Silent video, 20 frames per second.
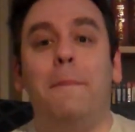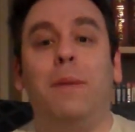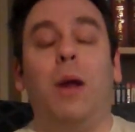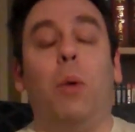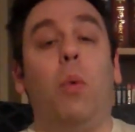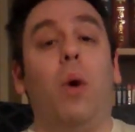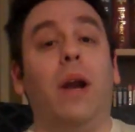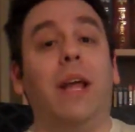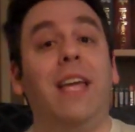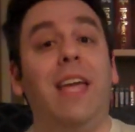but I
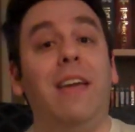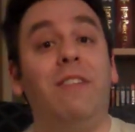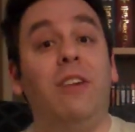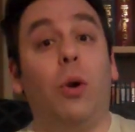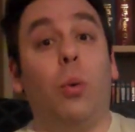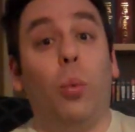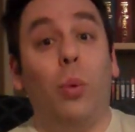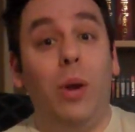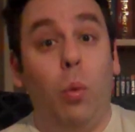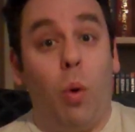want to give it a
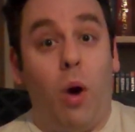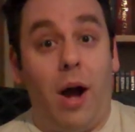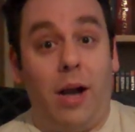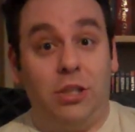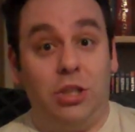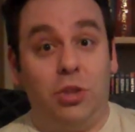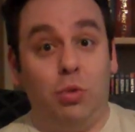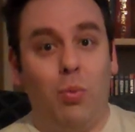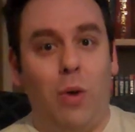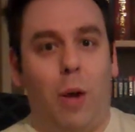
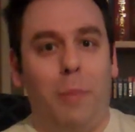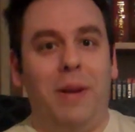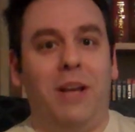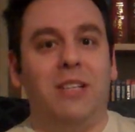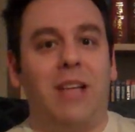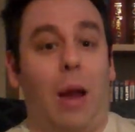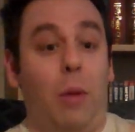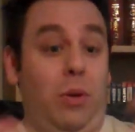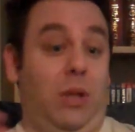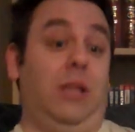rewatch as well
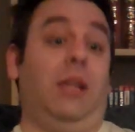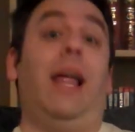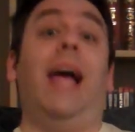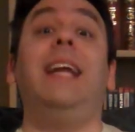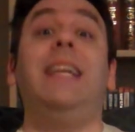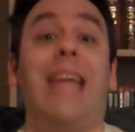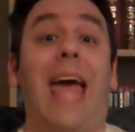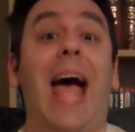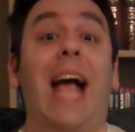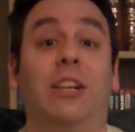because I would
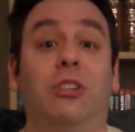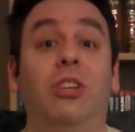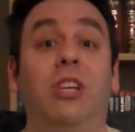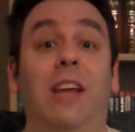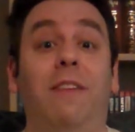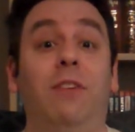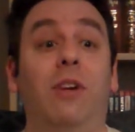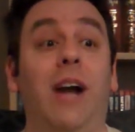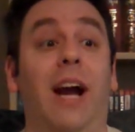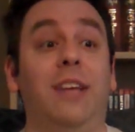like to actually
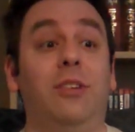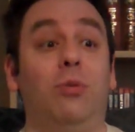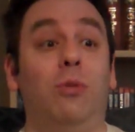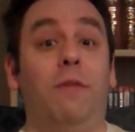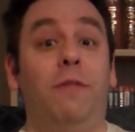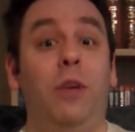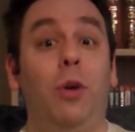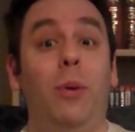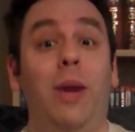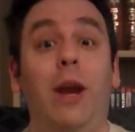give you guys a
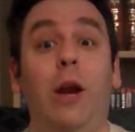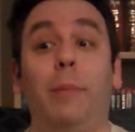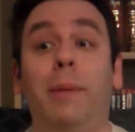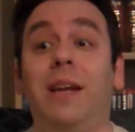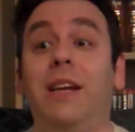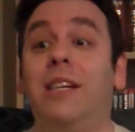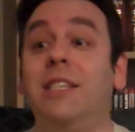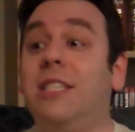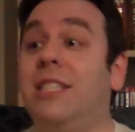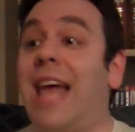review here,
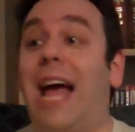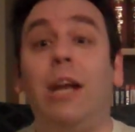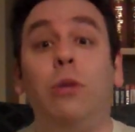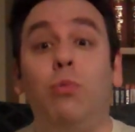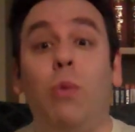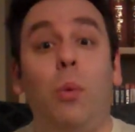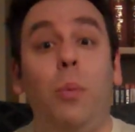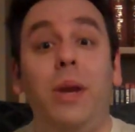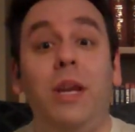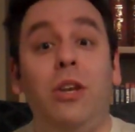because that's
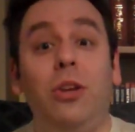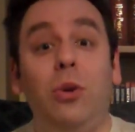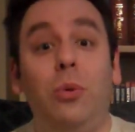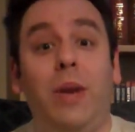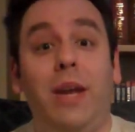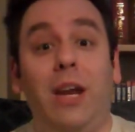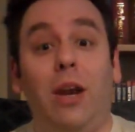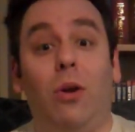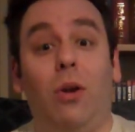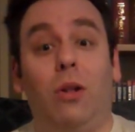what we do
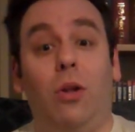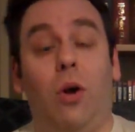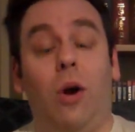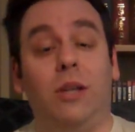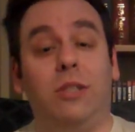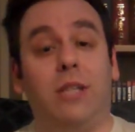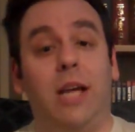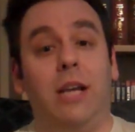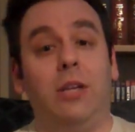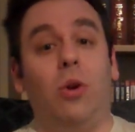here
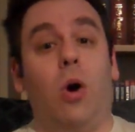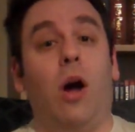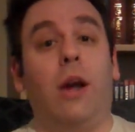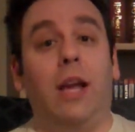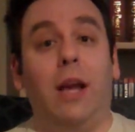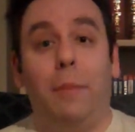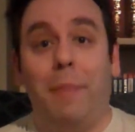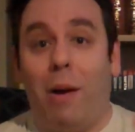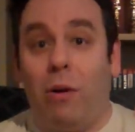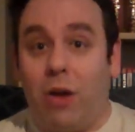alongside
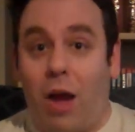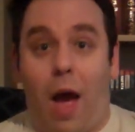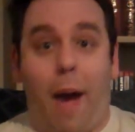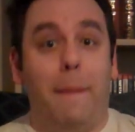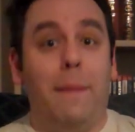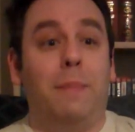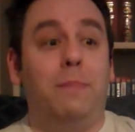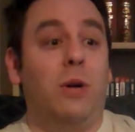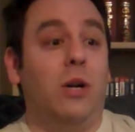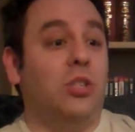talking about
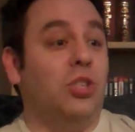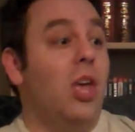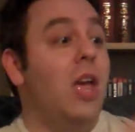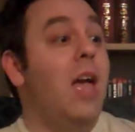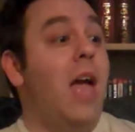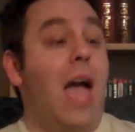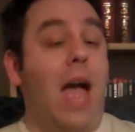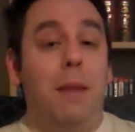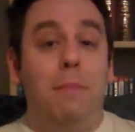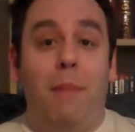comic
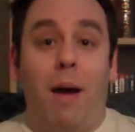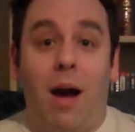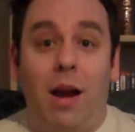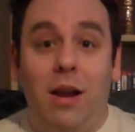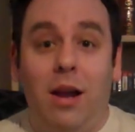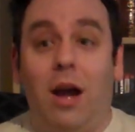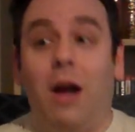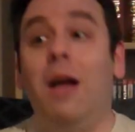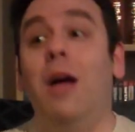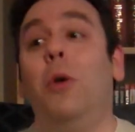books and
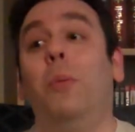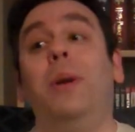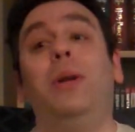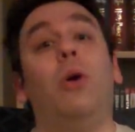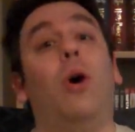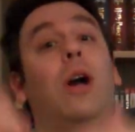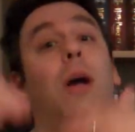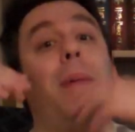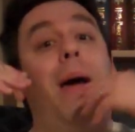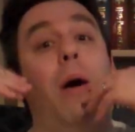manga. We
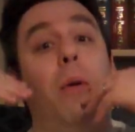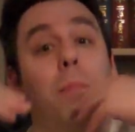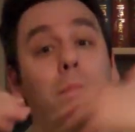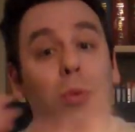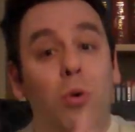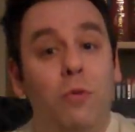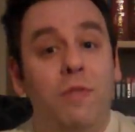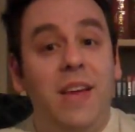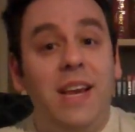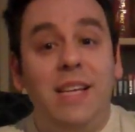talk about
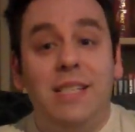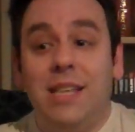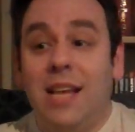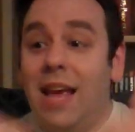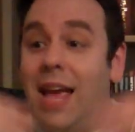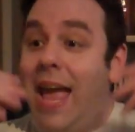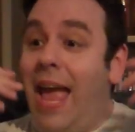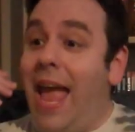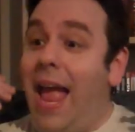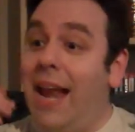movies
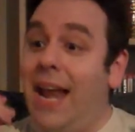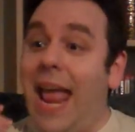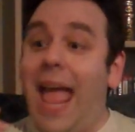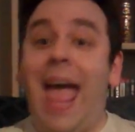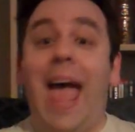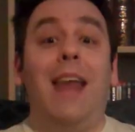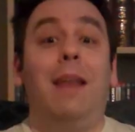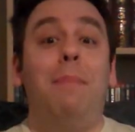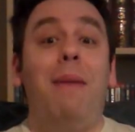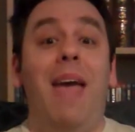and
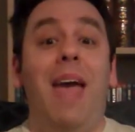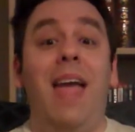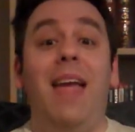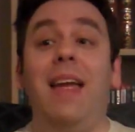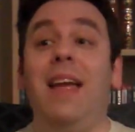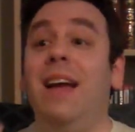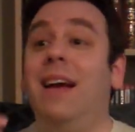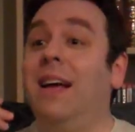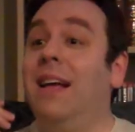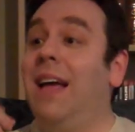
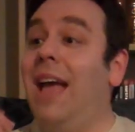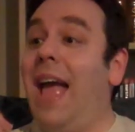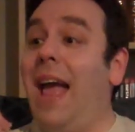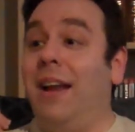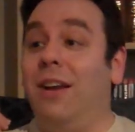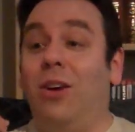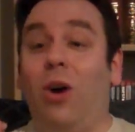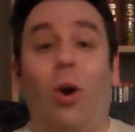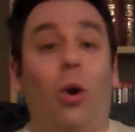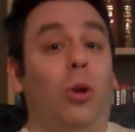anime
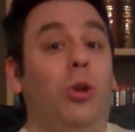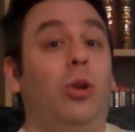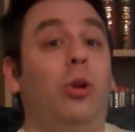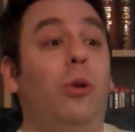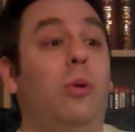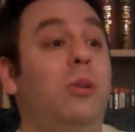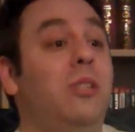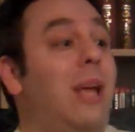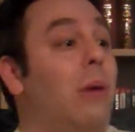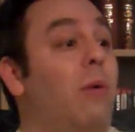and
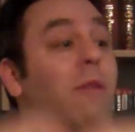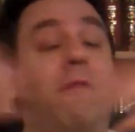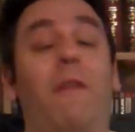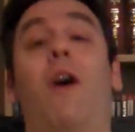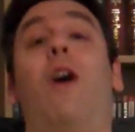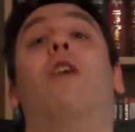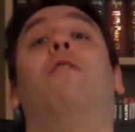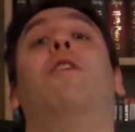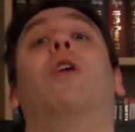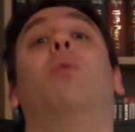cartoons that
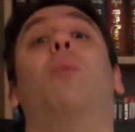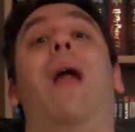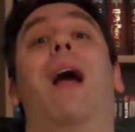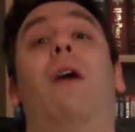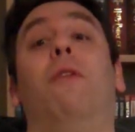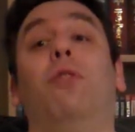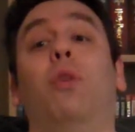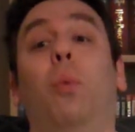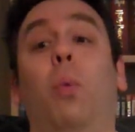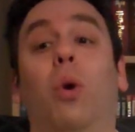revolve
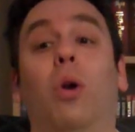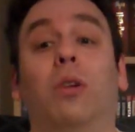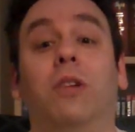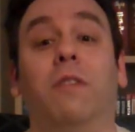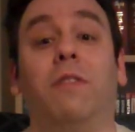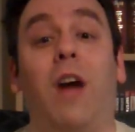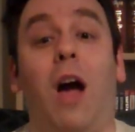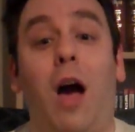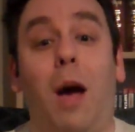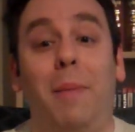around the world
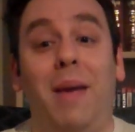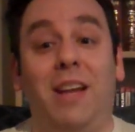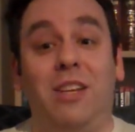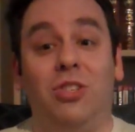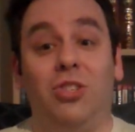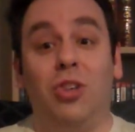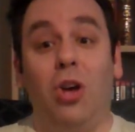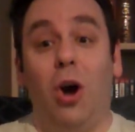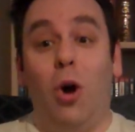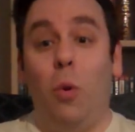of
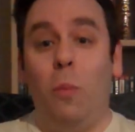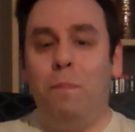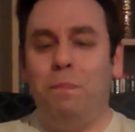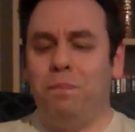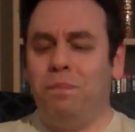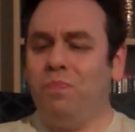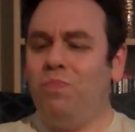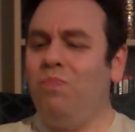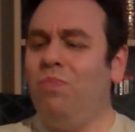comics. So